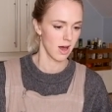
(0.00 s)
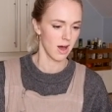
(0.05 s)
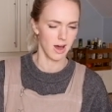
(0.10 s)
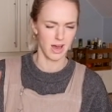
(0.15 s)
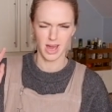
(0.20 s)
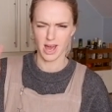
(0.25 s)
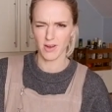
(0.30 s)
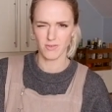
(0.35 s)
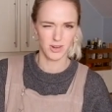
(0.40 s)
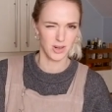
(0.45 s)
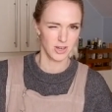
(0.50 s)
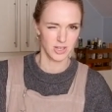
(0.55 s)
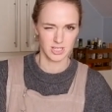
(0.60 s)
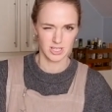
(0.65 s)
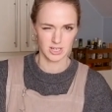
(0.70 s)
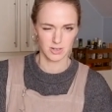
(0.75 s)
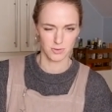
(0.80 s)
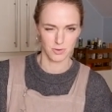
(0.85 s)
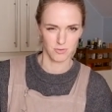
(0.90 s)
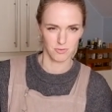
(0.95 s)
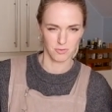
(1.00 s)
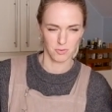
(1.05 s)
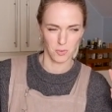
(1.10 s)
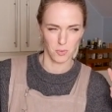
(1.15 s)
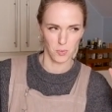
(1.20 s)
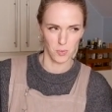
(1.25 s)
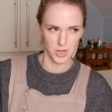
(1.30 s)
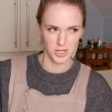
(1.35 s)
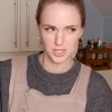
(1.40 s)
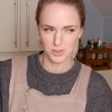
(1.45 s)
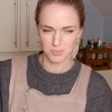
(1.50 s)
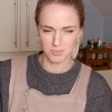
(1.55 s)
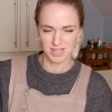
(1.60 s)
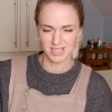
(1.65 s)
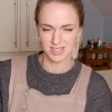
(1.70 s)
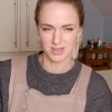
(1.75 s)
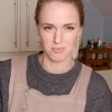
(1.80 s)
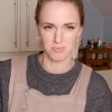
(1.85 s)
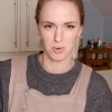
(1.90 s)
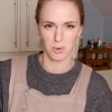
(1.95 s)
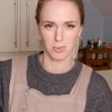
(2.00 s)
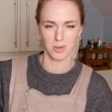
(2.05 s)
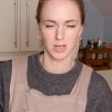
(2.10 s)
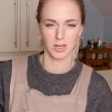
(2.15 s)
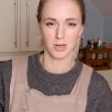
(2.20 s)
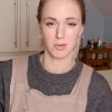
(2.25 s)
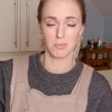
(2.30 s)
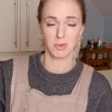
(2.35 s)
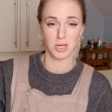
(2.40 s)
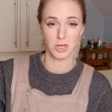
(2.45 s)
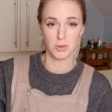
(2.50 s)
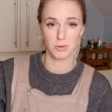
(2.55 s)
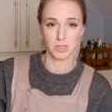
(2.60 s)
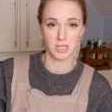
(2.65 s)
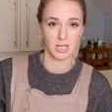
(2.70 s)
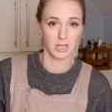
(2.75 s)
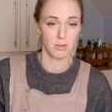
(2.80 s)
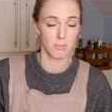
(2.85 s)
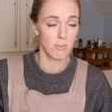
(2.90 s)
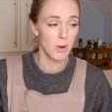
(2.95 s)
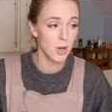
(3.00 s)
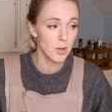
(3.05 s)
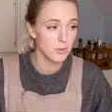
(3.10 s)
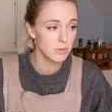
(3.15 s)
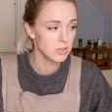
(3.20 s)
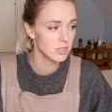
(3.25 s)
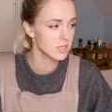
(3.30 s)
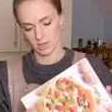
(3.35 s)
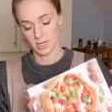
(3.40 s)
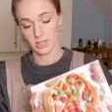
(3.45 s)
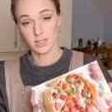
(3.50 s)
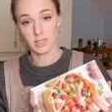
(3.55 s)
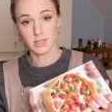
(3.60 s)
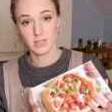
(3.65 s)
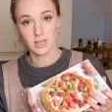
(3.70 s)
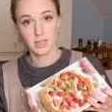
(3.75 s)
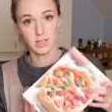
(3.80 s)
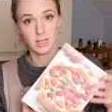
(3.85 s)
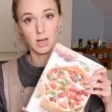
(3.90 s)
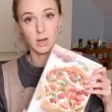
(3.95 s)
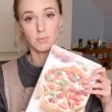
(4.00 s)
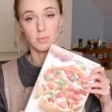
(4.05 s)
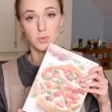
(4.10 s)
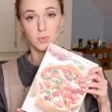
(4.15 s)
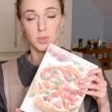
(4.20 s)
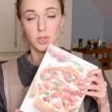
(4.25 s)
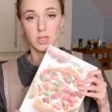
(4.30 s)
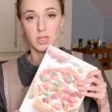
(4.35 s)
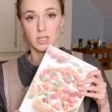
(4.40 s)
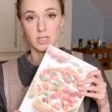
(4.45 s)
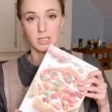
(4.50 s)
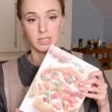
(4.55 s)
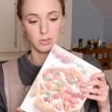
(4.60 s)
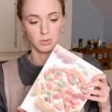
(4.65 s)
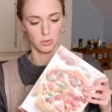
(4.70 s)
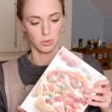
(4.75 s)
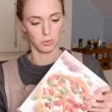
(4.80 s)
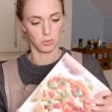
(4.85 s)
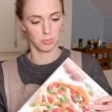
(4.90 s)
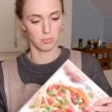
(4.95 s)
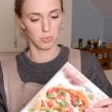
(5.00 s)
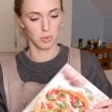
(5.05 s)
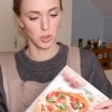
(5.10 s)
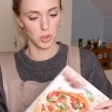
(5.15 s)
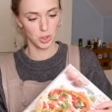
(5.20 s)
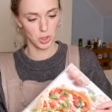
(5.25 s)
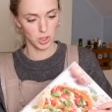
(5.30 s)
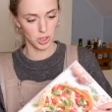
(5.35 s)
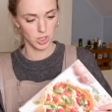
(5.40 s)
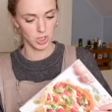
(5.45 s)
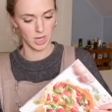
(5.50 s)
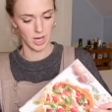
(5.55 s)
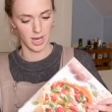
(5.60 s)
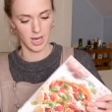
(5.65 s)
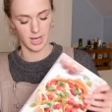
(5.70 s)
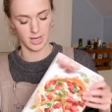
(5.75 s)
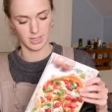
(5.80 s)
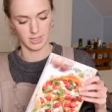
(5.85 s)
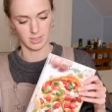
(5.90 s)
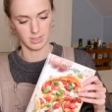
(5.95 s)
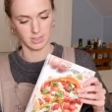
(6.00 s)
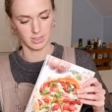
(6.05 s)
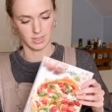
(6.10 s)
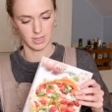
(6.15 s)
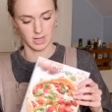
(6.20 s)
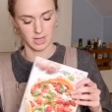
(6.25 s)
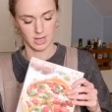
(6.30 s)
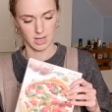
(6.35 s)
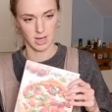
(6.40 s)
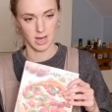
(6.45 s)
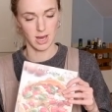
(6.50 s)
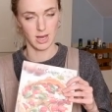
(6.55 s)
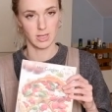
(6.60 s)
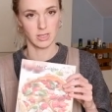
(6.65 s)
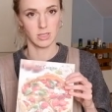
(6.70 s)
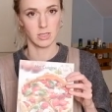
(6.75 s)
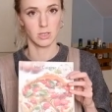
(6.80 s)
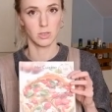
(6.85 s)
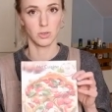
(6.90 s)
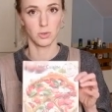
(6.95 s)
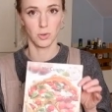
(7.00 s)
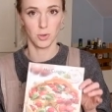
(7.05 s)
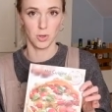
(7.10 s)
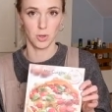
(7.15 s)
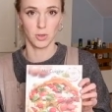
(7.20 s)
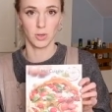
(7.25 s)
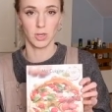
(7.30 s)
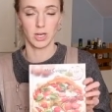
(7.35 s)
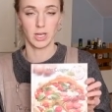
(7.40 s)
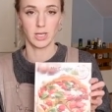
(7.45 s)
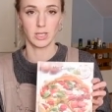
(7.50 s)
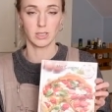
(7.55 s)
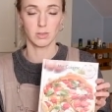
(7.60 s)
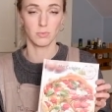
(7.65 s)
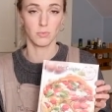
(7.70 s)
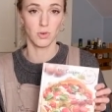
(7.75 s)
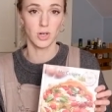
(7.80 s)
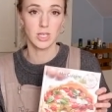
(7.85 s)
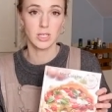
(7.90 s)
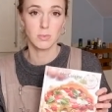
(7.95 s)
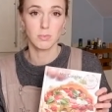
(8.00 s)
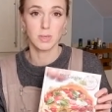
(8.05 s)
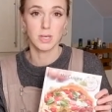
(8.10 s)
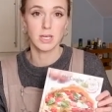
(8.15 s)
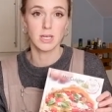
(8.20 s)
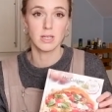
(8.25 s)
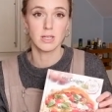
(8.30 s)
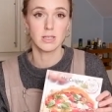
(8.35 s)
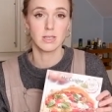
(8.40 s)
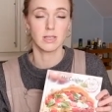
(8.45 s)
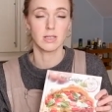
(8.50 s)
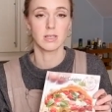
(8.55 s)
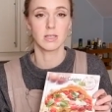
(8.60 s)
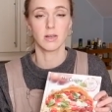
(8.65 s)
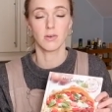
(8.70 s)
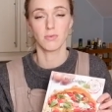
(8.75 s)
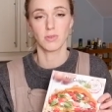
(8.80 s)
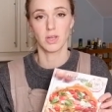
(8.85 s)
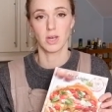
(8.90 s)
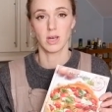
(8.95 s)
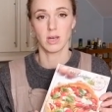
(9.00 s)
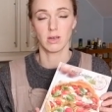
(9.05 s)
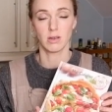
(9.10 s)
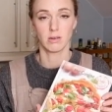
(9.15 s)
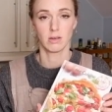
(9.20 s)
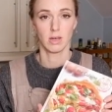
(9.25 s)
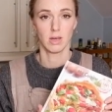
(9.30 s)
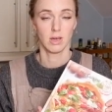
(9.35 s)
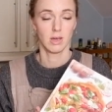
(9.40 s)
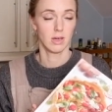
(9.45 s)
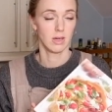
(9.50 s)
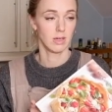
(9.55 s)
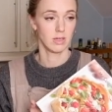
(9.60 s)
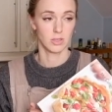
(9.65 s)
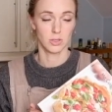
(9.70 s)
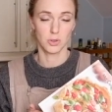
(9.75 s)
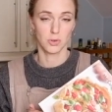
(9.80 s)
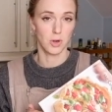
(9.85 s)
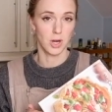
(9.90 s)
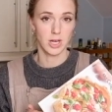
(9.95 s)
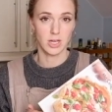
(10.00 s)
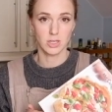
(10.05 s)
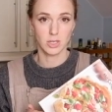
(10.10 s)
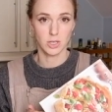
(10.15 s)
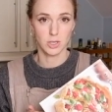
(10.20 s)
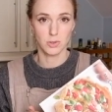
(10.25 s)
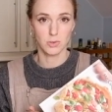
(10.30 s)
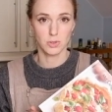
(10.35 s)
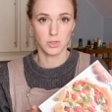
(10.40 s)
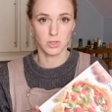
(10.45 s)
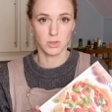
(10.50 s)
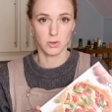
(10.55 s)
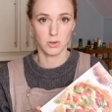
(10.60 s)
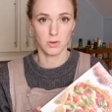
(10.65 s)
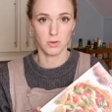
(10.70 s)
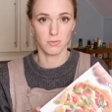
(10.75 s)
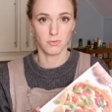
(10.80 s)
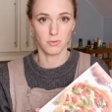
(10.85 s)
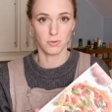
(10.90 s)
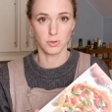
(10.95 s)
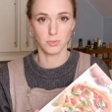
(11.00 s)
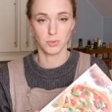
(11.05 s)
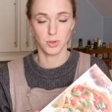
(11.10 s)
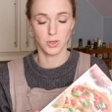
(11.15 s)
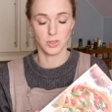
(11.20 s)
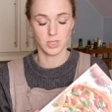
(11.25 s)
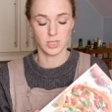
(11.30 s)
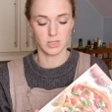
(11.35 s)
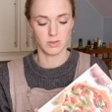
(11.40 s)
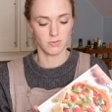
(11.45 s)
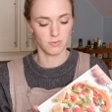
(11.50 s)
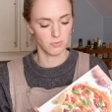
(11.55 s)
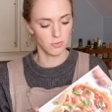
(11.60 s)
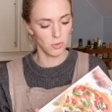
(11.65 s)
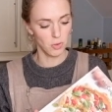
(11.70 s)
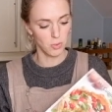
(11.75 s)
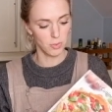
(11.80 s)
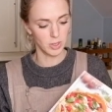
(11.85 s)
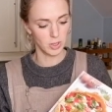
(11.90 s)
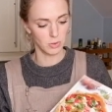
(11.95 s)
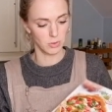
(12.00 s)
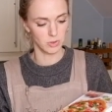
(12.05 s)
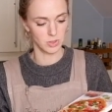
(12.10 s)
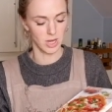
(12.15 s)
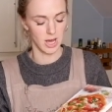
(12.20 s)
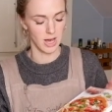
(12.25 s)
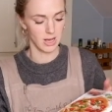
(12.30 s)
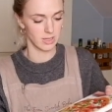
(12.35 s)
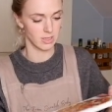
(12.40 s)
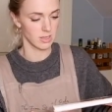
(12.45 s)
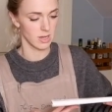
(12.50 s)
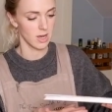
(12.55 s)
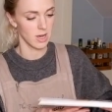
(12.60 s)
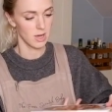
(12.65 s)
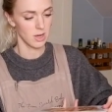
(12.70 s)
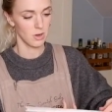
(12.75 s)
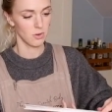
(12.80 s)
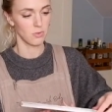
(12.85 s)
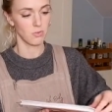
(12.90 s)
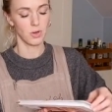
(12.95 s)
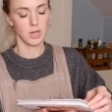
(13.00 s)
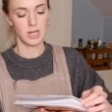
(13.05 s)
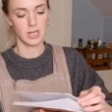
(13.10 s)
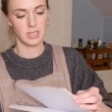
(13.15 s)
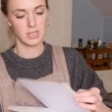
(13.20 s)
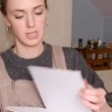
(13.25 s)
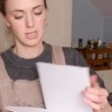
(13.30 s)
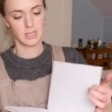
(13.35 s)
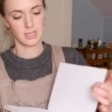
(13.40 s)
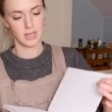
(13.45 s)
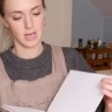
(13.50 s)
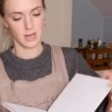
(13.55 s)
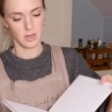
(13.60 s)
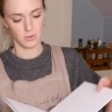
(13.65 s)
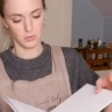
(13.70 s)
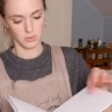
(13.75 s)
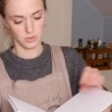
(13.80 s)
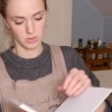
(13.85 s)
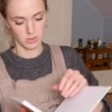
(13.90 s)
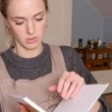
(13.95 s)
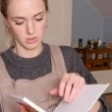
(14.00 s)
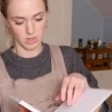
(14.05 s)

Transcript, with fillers: I have an idea of which bits I'm probably going to be using the most. As I said, it comes with this little book, and it has not only some recipes and stuff that is great to use the food processor for, but it also has really detailed